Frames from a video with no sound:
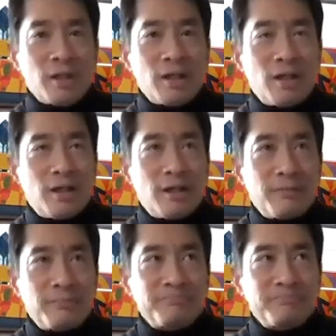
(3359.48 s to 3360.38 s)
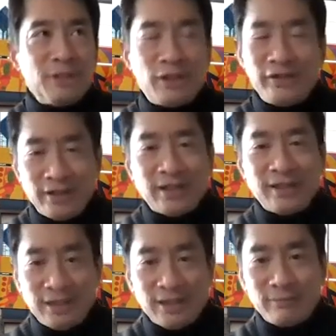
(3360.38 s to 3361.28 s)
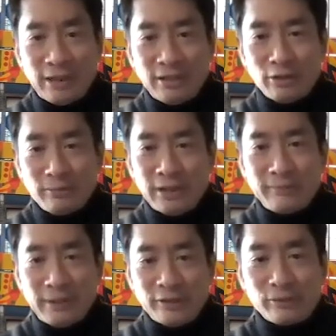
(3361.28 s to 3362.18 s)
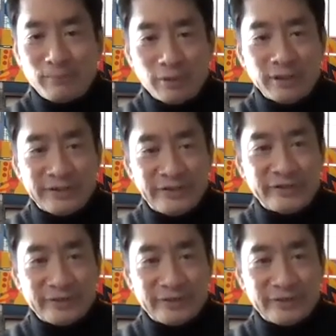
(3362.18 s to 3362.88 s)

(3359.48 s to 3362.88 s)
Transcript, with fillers: No, I think I made all my major points.